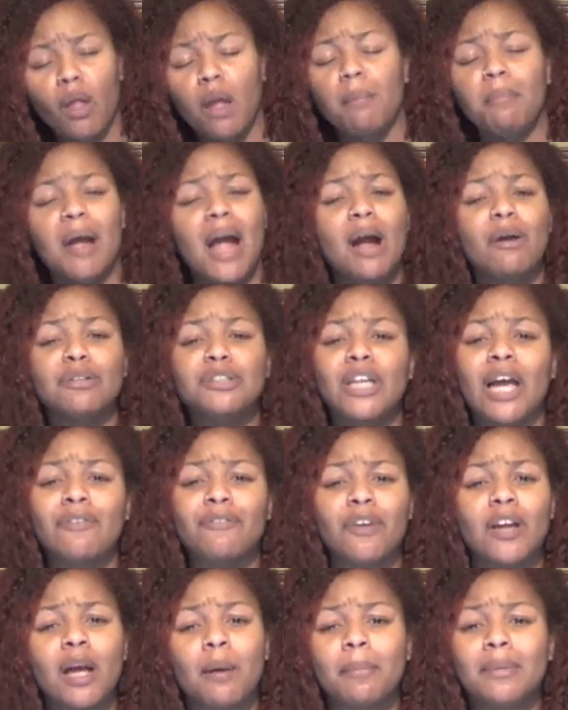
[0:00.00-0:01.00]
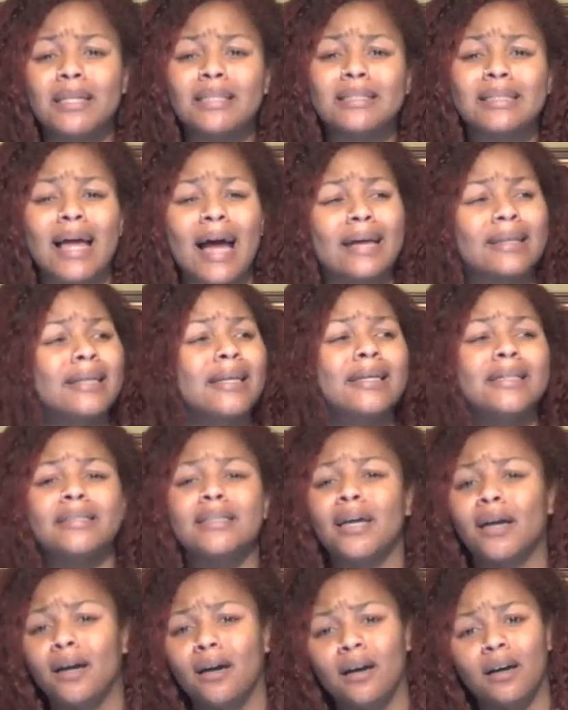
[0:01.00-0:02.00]
marriage ain't for him, and it's like, nigga,
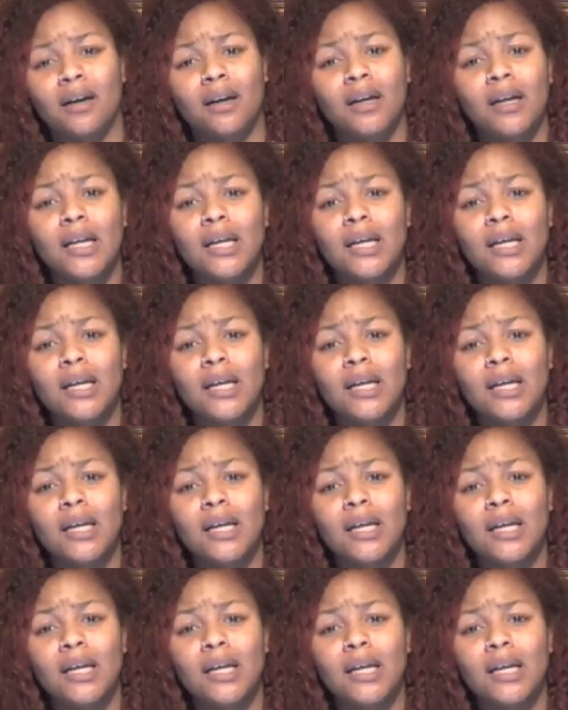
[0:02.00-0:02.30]
duh.